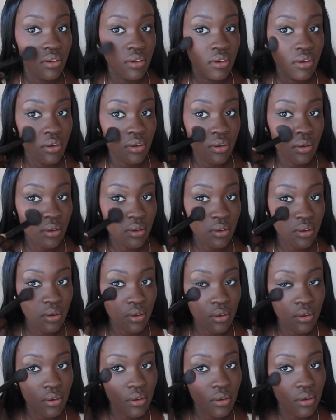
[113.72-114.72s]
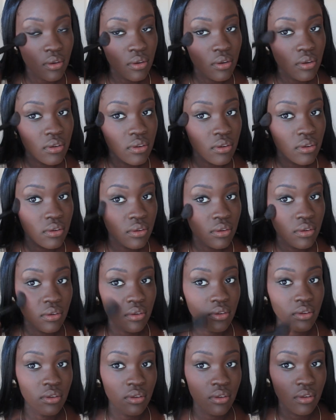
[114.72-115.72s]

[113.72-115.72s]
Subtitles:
Nobody speaks.